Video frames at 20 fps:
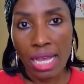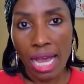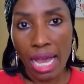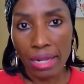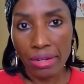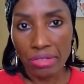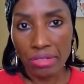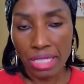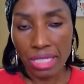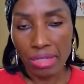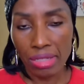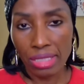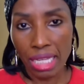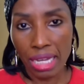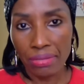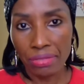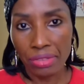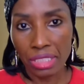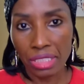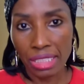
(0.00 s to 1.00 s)
out of South
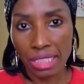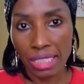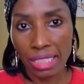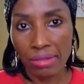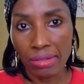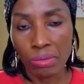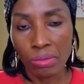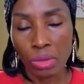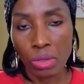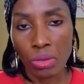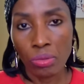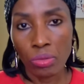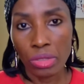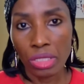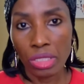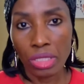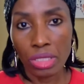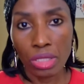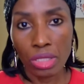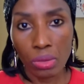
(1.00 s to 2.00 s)
Africa
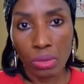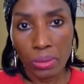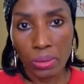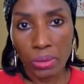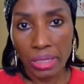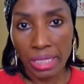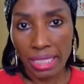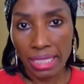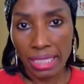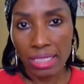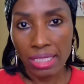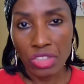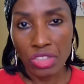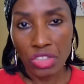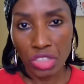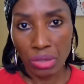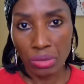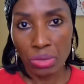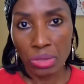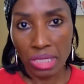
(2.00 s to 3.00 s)
with the global hit
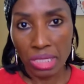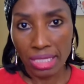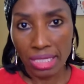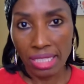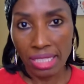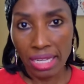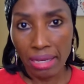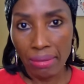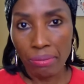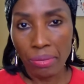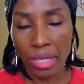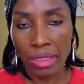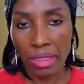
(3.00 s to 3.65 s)
Jerusalem.